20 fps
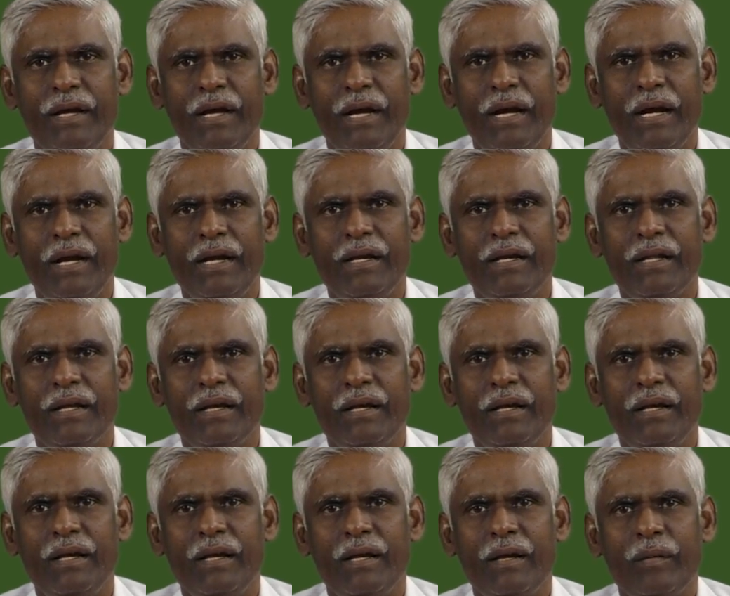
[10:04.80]
And
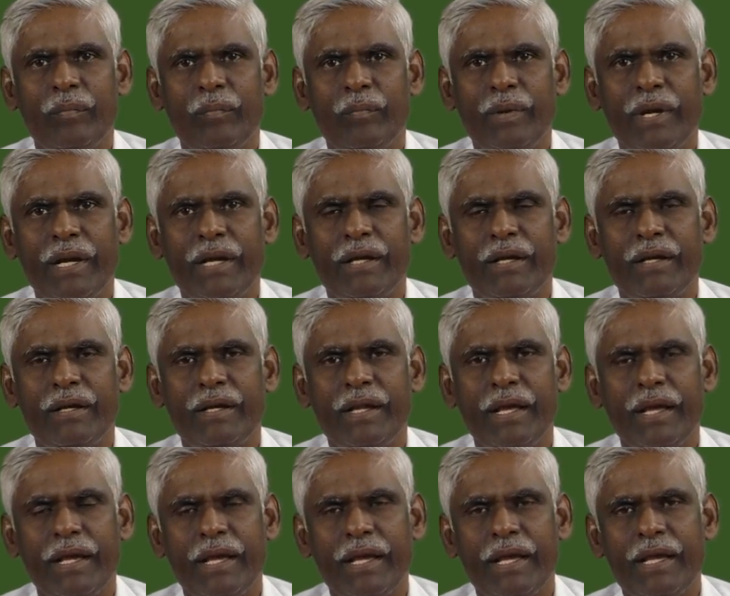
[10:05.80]
by
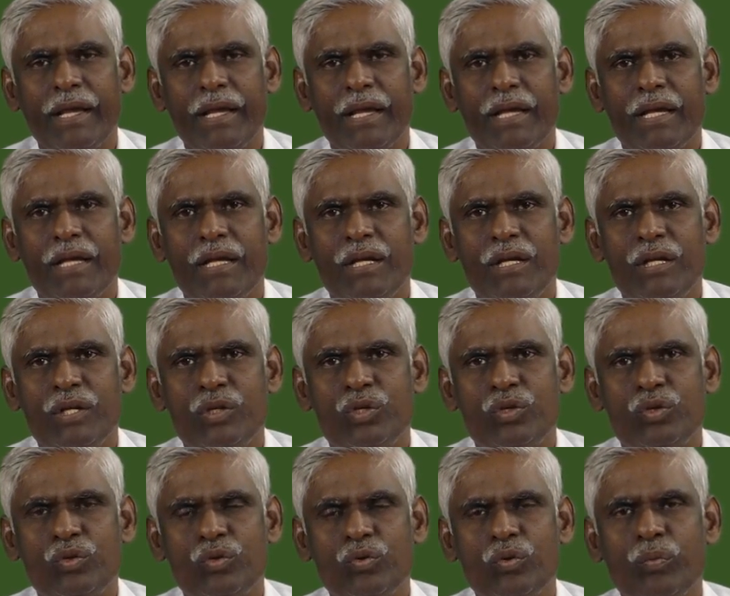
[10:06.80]
taking
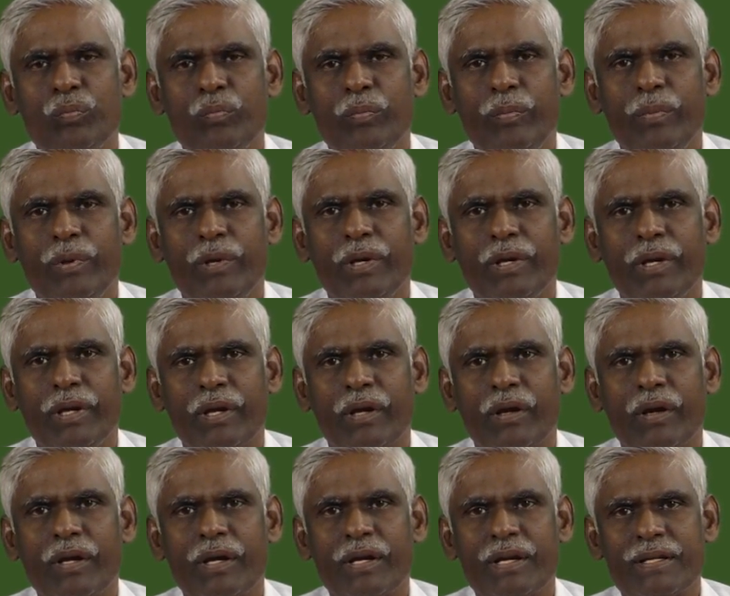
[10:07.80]
2
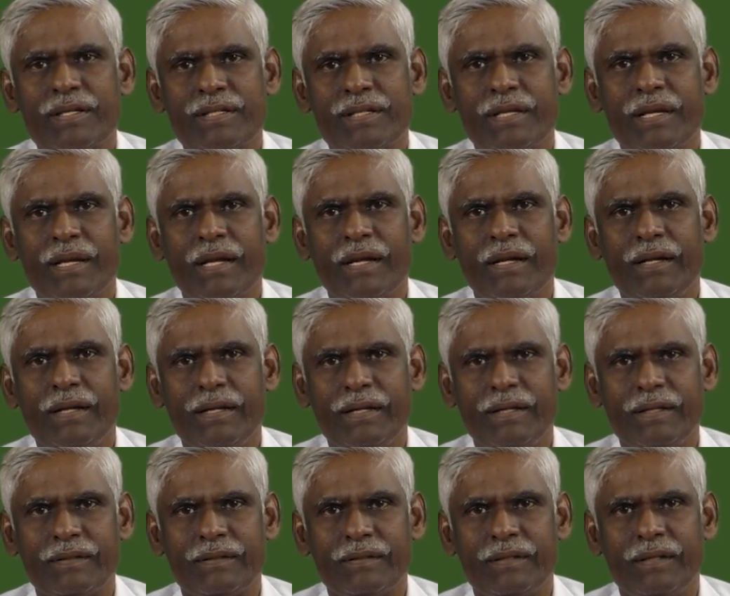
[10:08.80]
contrasting
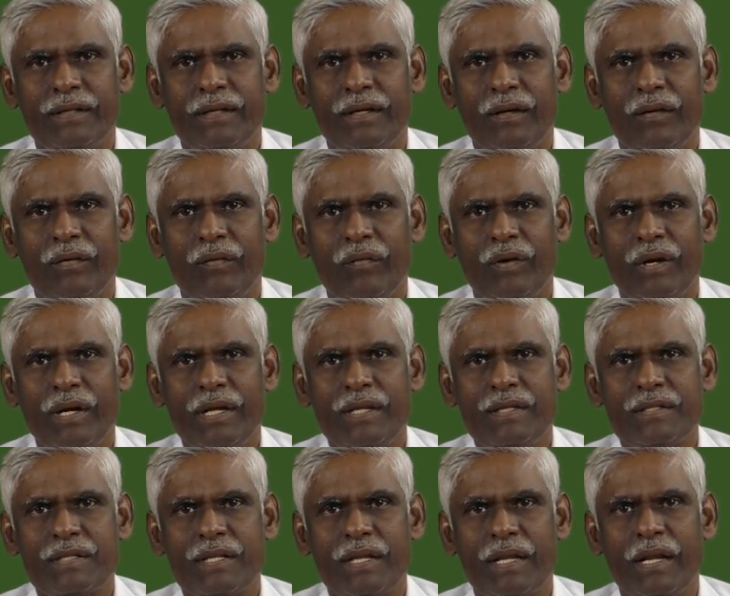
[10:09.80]
countries, one
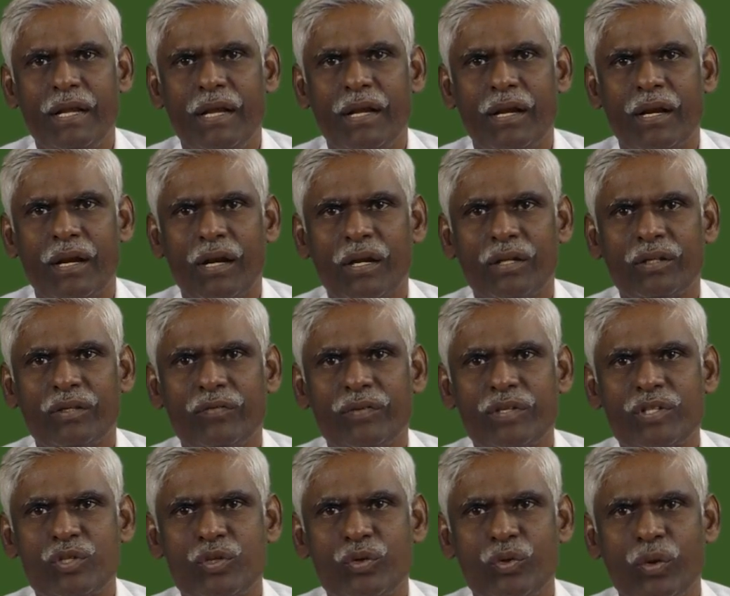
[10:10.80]
is
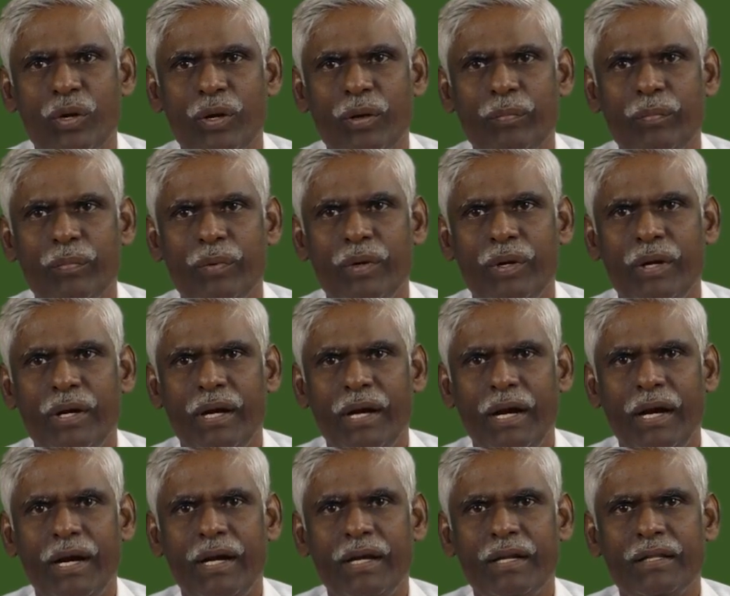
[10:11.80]
Northwest Europe
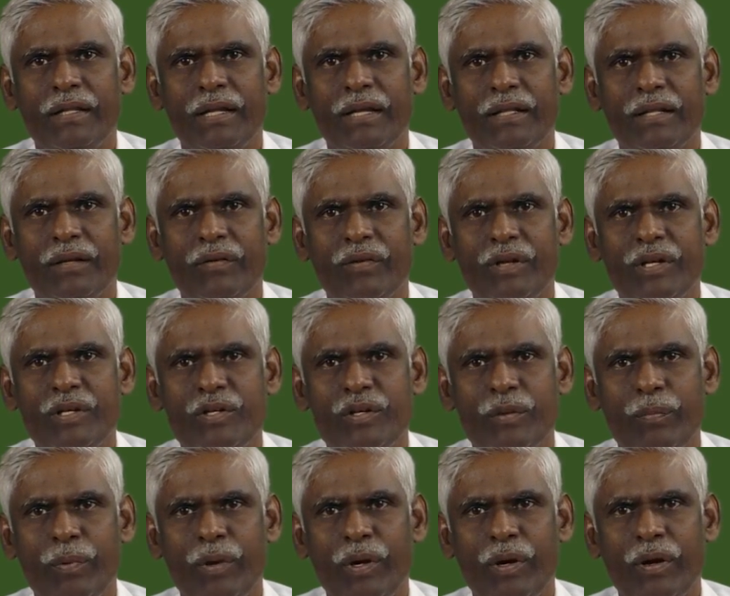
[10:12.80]
and the other one
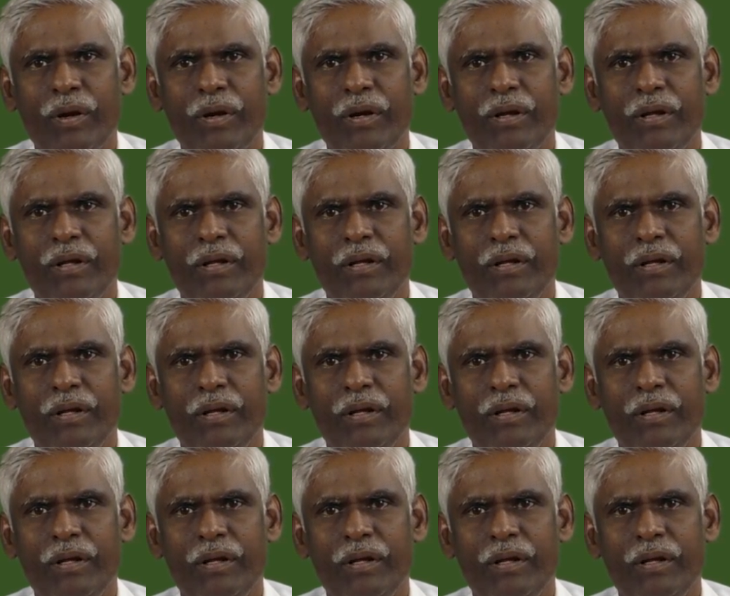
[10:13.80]
Japan,